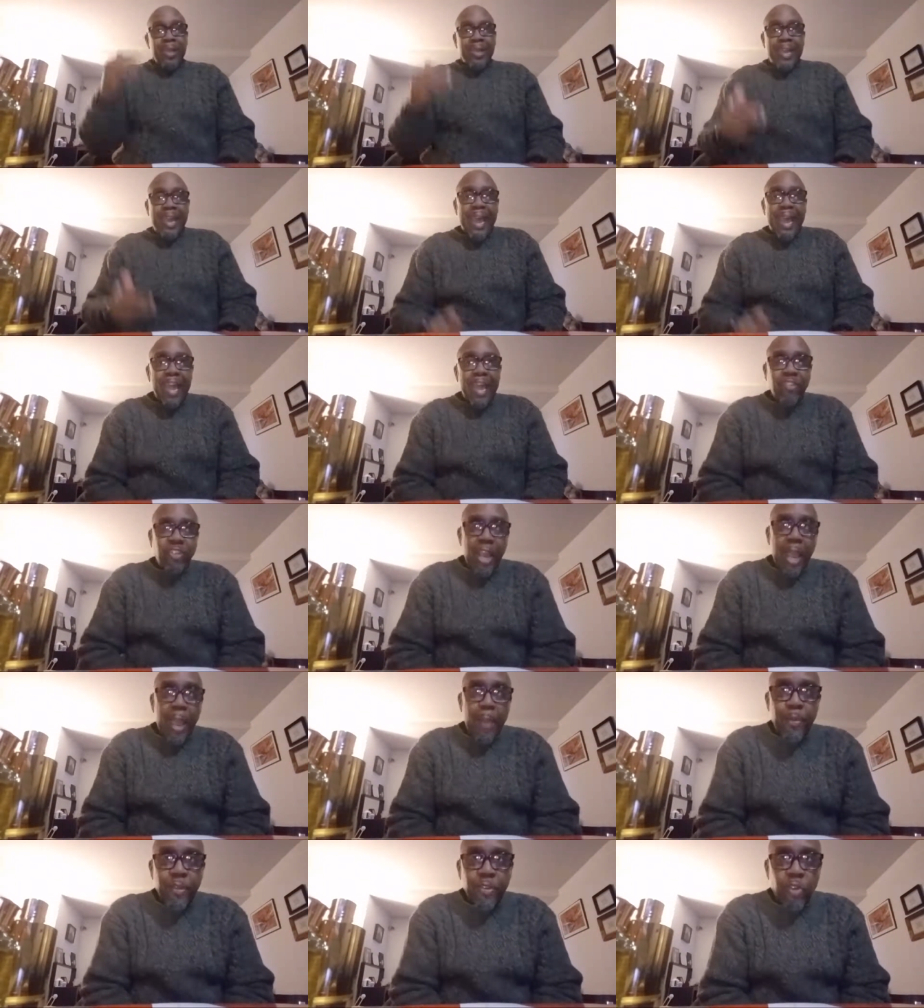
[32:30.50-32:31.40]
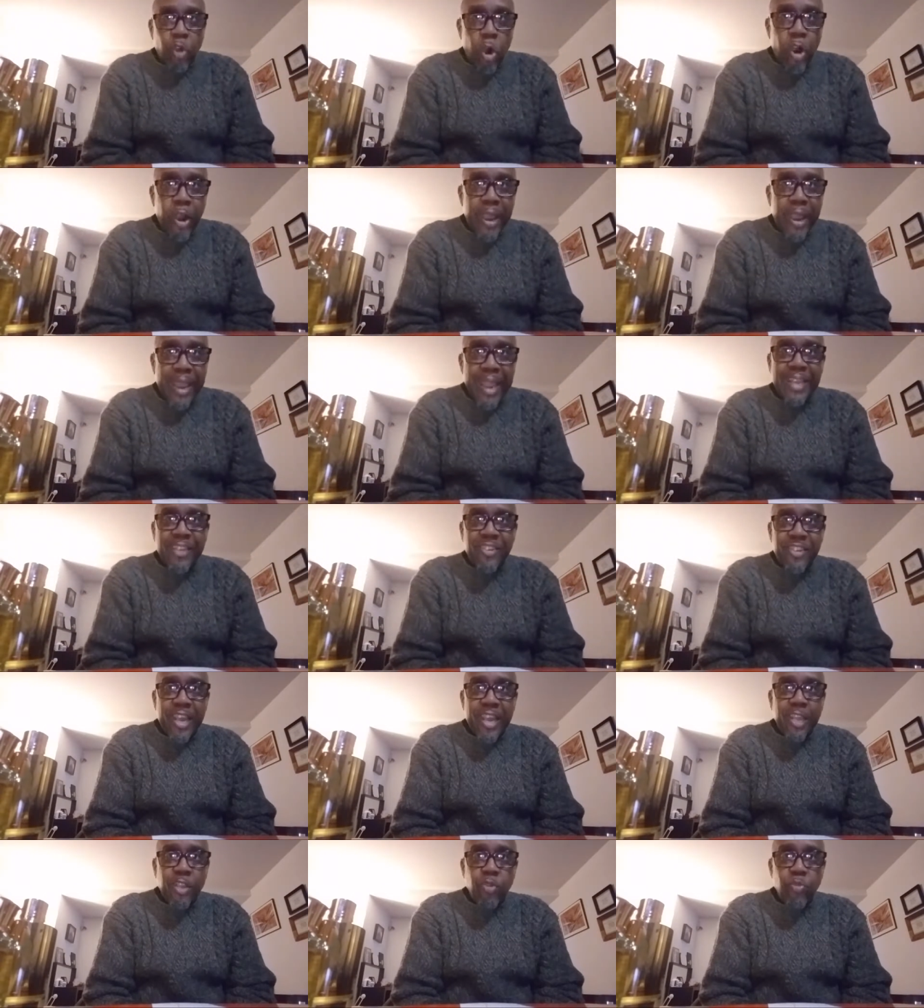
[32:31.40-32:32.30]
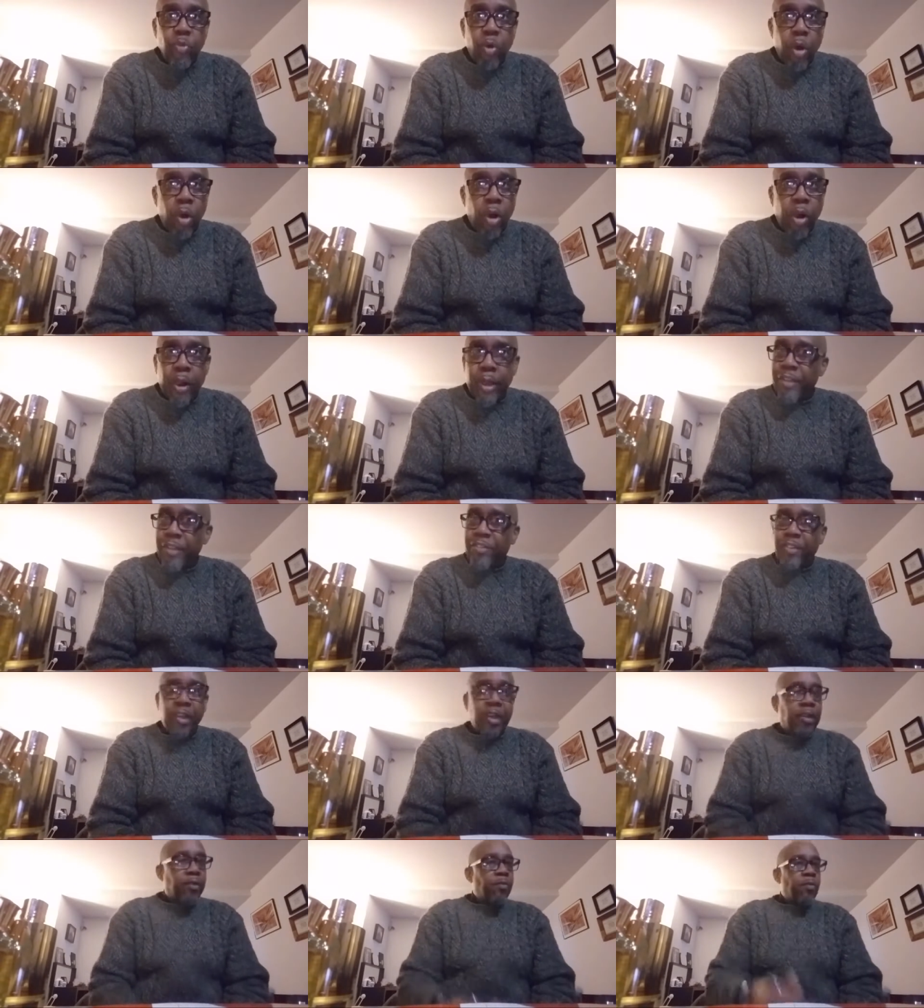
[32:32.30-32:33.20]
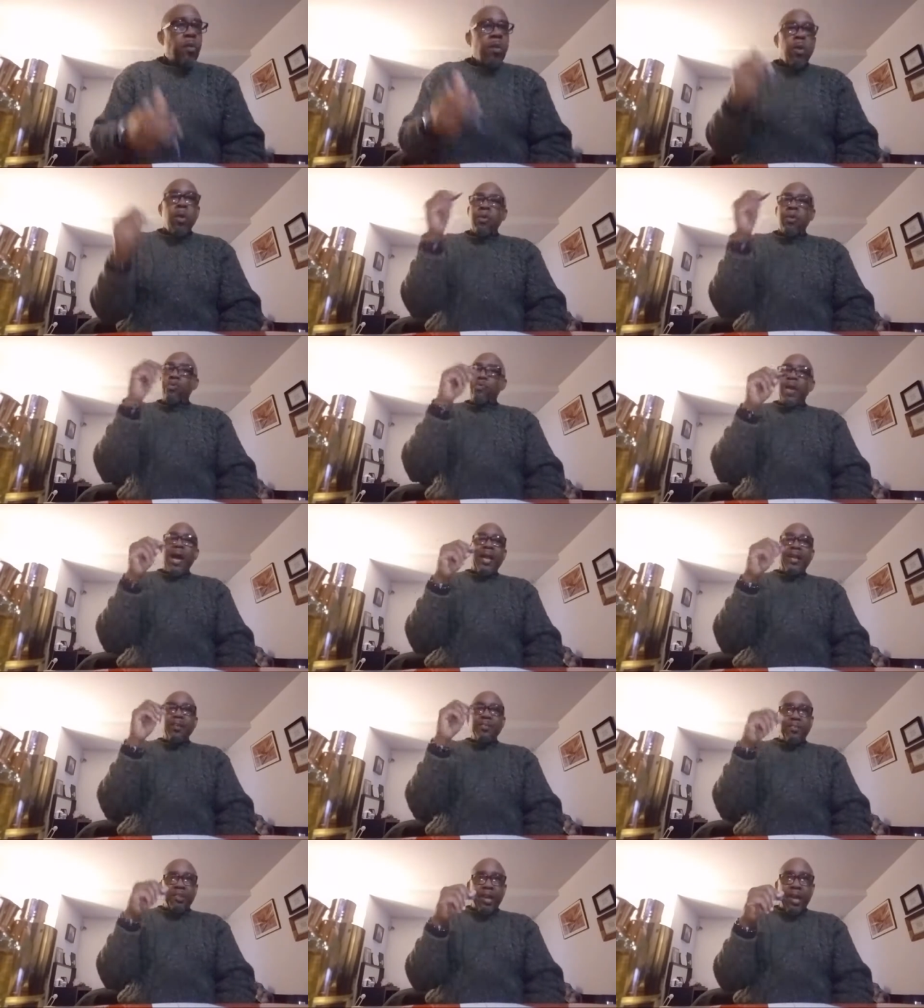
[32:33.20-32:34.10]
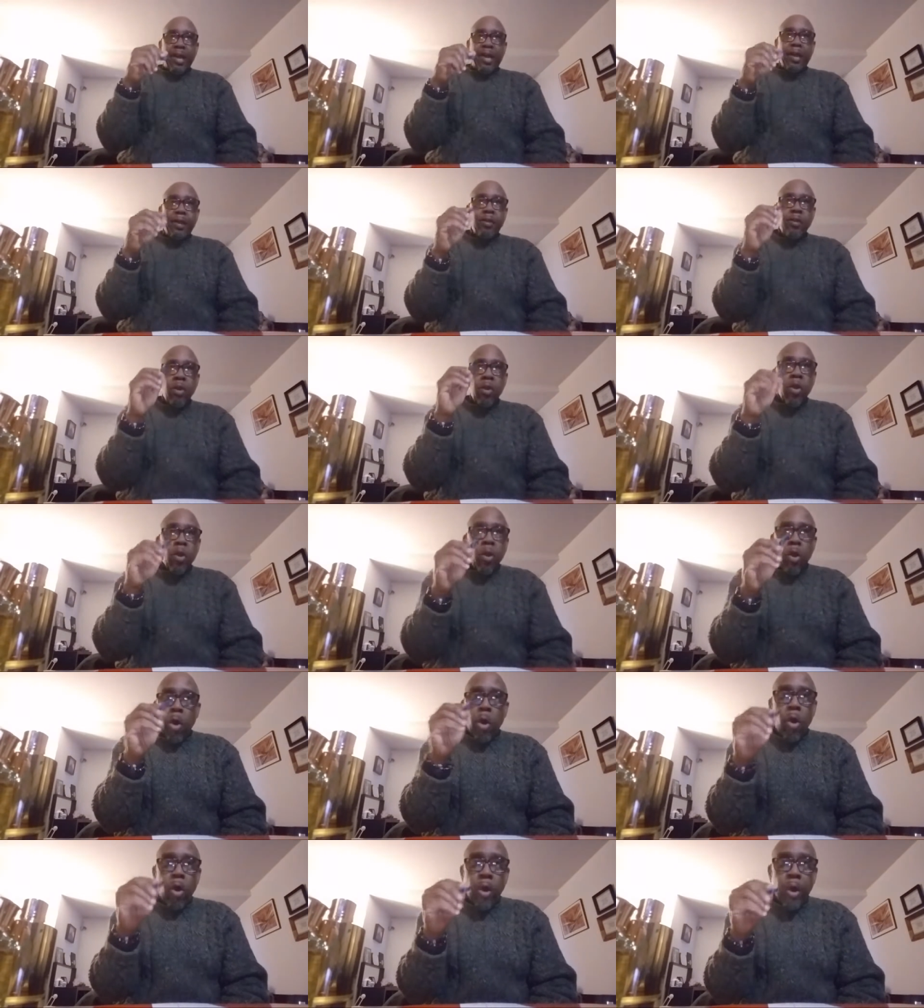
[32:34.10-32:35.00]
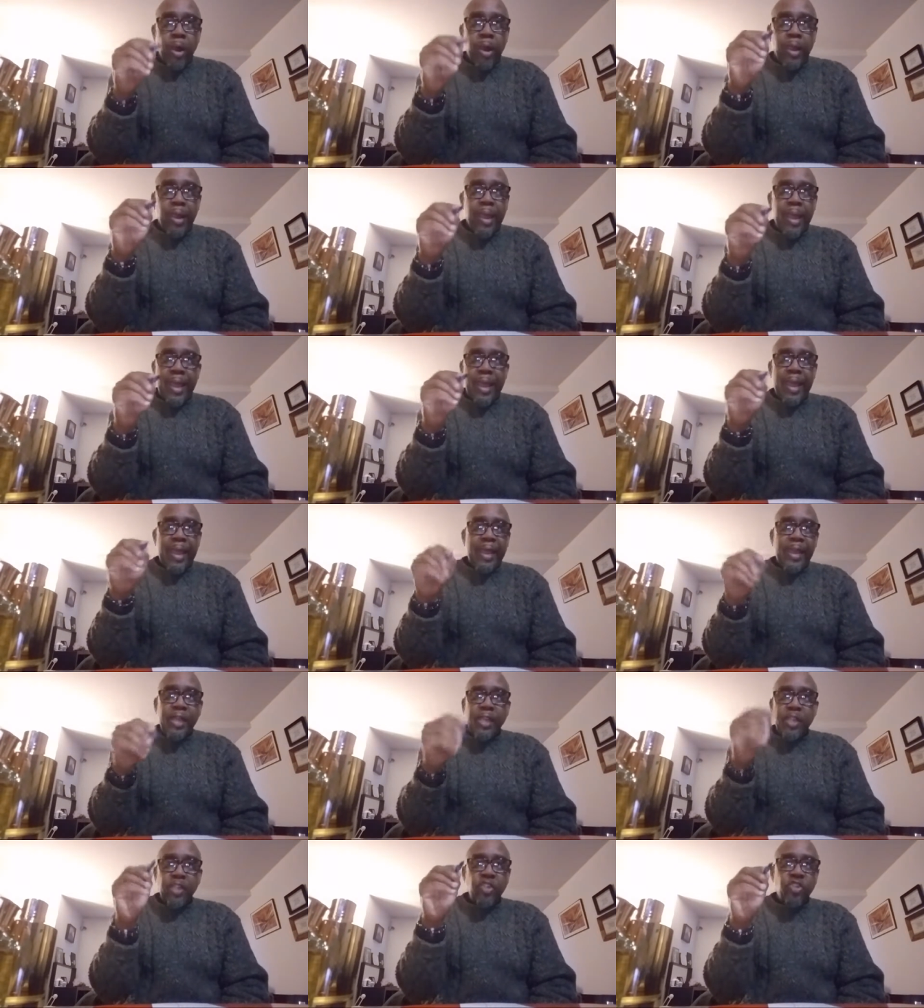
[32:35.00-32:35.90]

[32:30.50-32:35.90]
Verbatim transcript: Cash App is R-A-J-U-R. That's it. Dollar sign R-A-J-U-R.